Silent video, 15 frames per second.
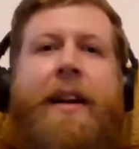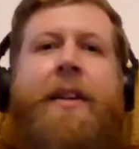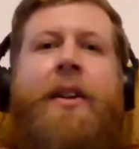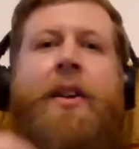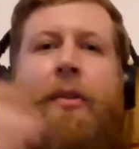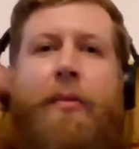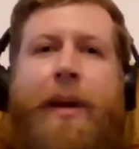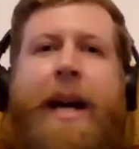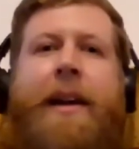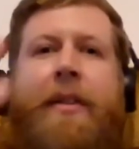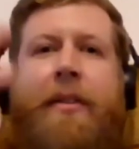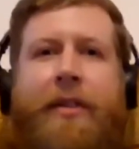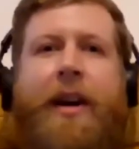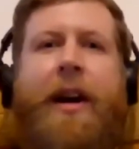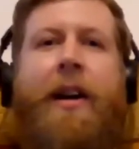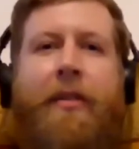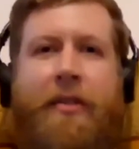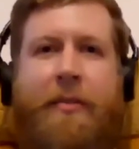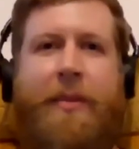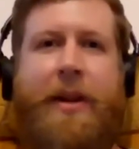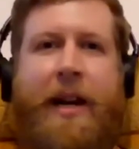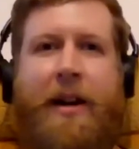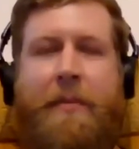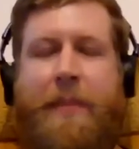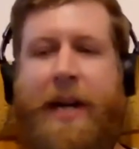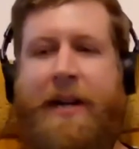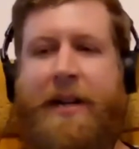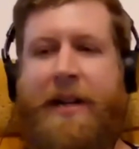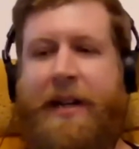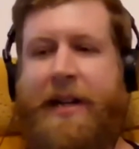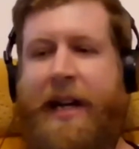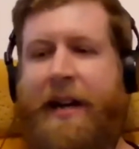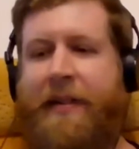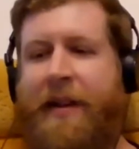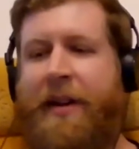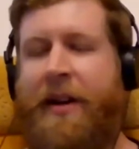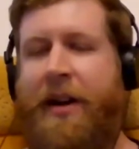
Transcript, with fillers: It reconciles them to their impending death.